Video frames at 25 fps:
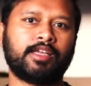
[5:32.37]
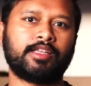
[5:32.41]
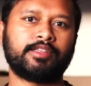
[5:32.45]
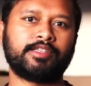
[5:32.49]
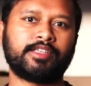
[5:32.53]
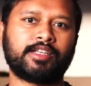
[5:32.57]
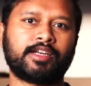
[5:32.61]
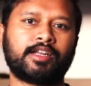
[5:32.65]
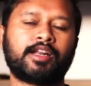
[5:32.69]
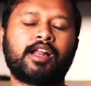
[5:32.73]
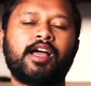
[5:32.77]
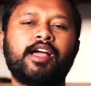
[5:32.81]

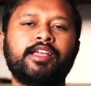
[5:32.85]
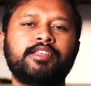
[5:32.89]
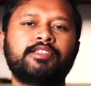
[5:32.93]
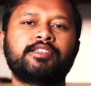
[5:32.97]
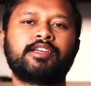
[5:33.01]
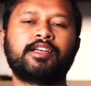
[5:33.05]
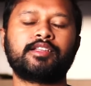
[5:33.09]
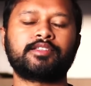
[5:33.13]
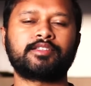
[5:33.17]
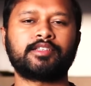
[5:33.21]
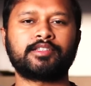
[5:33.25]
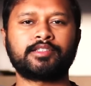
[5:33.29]
there are high
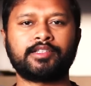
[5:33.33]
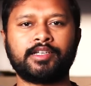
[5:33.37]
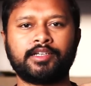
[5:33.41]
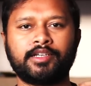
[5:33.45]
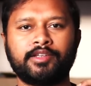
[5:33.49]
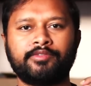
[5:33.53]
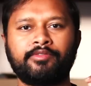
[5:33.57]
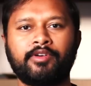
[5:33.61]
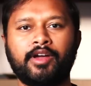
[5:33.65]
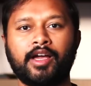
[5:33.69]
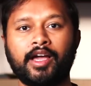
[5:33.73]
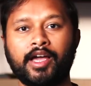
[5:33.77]
chances
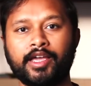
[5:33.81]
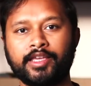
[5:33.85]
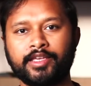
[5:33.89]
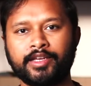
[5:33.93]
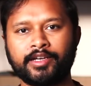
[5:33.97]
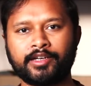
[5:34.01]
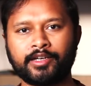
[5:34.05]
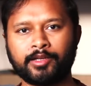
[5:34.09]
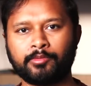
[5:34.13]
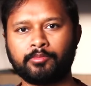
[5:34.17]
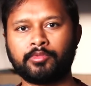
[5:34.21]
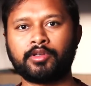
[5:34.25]
that if I
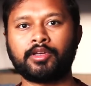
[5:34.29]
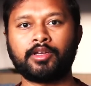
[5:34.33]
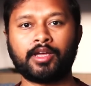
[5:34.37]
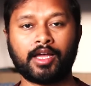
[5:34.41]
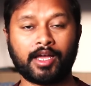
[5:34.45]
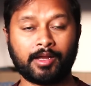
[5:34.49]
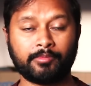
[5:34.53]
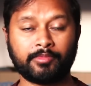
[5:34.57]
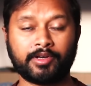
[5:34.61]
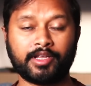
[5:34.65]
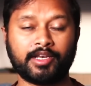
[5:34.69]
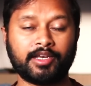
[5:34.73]
attempt,
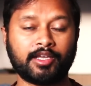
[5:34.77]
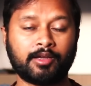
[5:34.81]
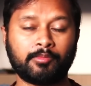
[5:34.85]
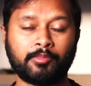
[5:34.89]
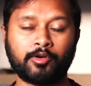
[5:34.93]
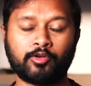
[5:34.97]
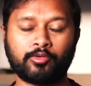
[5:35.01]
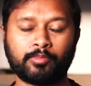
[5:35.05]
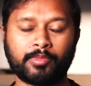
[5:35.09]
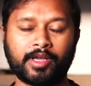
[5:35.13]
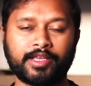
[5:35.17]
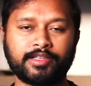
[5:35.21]
I'm telling
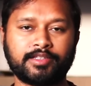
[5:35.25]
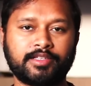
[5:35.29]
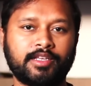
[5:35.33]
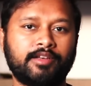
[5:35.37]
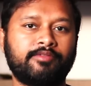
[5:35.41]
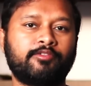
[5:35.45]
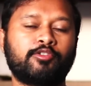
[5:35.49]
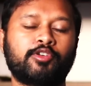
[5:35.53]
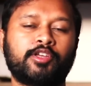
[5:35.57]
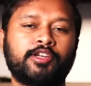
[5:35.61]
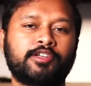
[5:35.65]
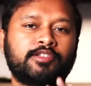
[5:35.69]
about
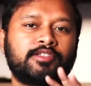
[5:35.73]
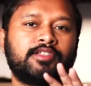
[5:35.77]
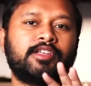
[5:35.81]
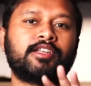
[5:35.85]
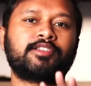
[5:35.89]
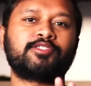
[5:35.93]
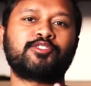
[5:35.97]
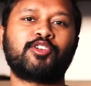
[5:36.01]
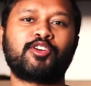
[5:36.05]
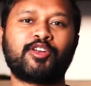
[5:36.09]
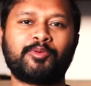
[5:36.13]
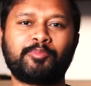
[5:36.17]
myself, okay, it
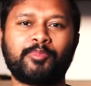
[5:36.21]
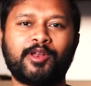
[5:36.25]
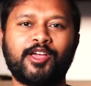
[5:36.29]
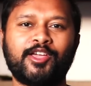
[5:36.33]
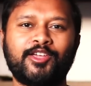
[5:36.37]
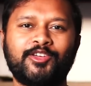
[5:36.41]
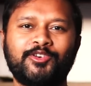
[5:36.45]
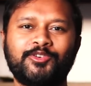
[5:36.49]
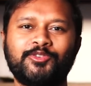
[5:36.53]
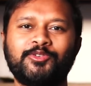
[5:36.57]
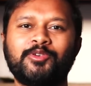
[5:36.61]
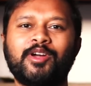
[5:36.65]
does not apply
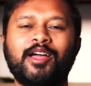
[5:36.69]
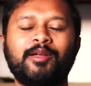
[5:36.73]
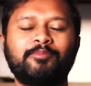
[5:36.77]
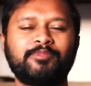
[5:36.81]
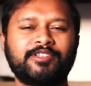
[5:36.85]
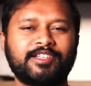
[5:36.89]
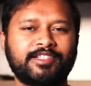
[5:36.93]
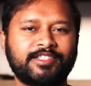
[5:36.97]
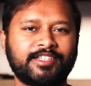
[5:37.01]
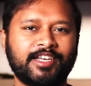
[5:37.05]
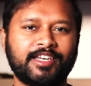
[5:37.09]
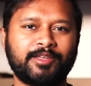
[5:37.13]
on you.
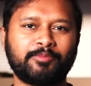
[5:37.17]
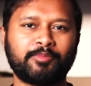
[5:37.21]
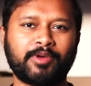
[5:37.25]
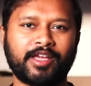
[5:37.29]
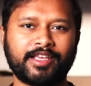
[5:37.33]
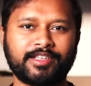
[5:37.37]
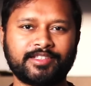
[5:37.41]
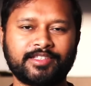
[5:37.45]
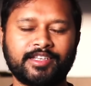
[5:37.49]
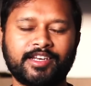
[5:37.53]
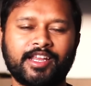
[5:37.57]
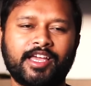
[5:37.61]
I'm just telling
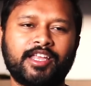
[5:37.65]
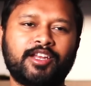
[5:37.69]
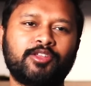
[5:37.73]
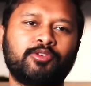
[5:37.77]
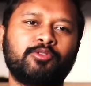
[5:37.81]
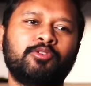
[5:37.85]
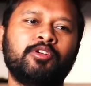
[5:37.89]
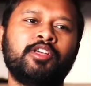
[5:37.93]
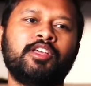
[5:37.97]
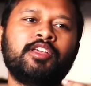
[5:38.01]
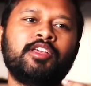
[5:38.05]
my scenario.